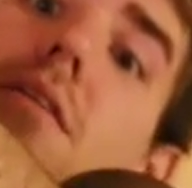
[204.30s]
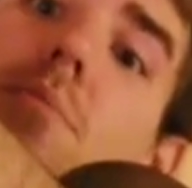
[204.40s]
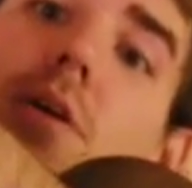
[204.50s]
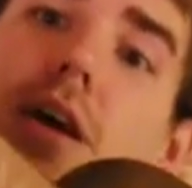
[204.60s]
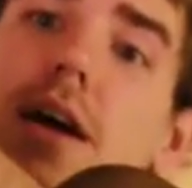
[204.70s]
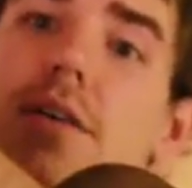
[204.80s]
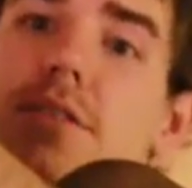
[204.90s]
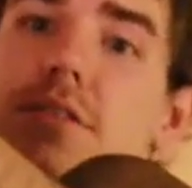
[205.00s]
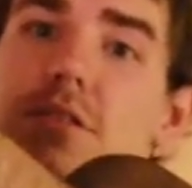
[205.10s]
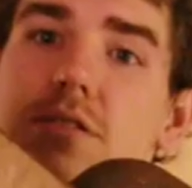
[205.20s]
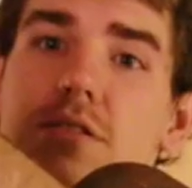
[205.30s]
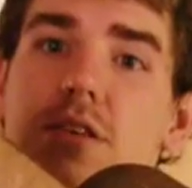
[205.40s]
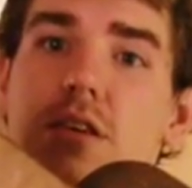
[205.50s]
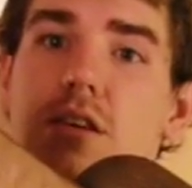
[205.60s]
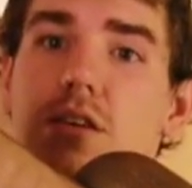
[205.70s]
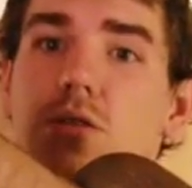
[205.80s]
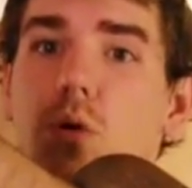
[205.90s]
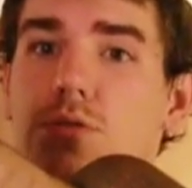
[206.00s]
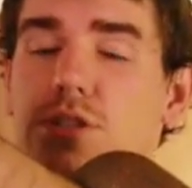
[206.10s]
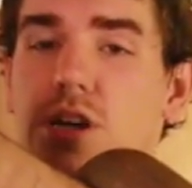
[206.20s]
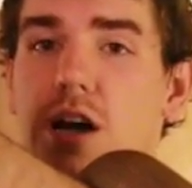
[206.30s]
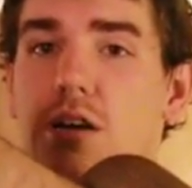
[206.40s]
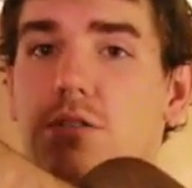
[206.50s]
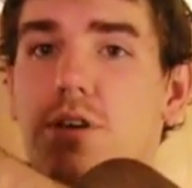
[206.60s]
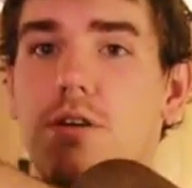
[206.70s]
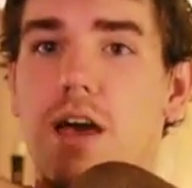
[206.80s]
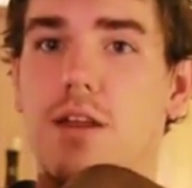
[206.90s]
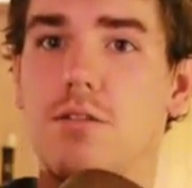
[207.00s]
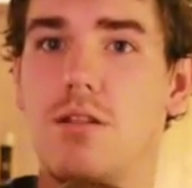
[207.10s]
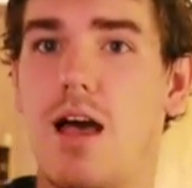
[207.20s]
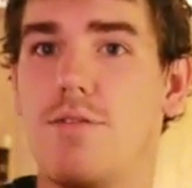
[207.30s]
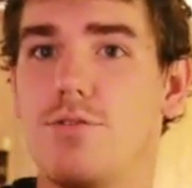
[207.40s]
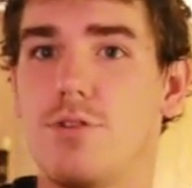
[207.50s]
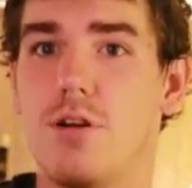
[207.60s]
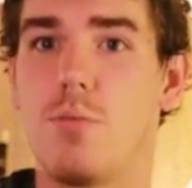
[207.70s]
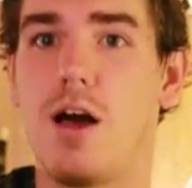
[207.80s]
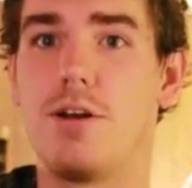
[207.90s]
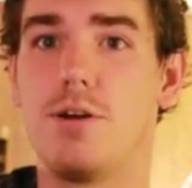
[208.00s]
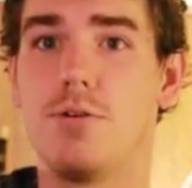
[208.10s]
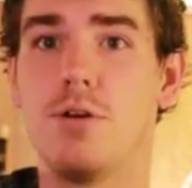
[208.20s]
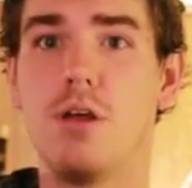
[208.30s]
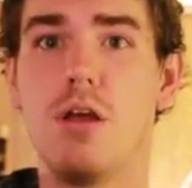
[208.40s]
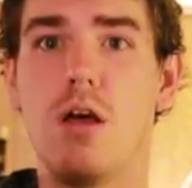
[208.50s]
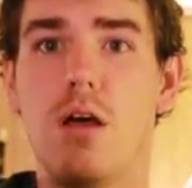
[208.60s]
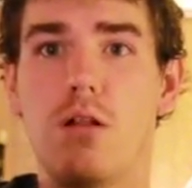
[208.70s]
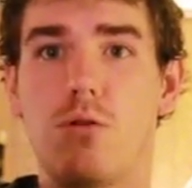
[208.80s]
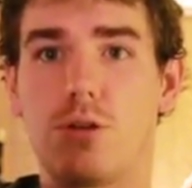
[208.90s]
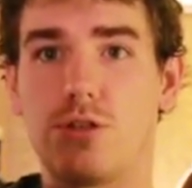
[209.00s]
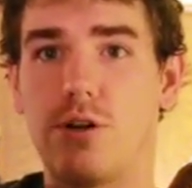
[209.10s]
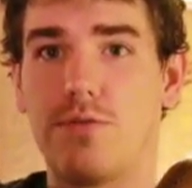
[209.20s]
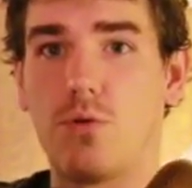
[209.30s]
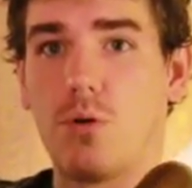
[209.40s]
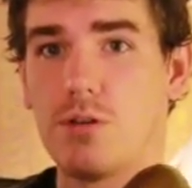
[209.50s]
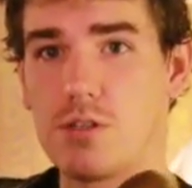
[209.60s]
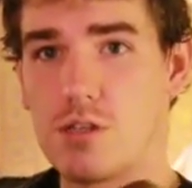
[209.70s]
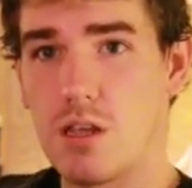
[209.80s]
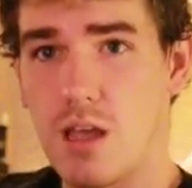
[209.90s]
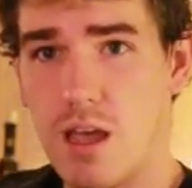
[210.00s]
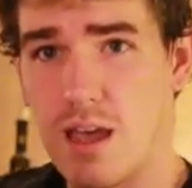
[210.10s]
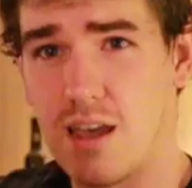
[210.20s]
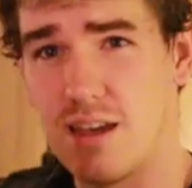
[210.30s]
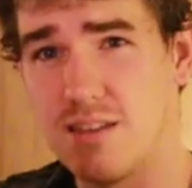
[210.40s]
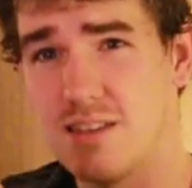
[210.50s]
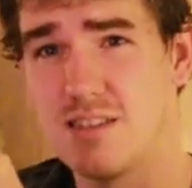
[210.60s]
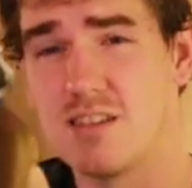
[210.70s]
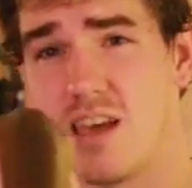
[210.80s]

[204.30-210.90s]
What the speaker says: But yeah, this is the golden child het lavender albino, Clark strain of course, and this is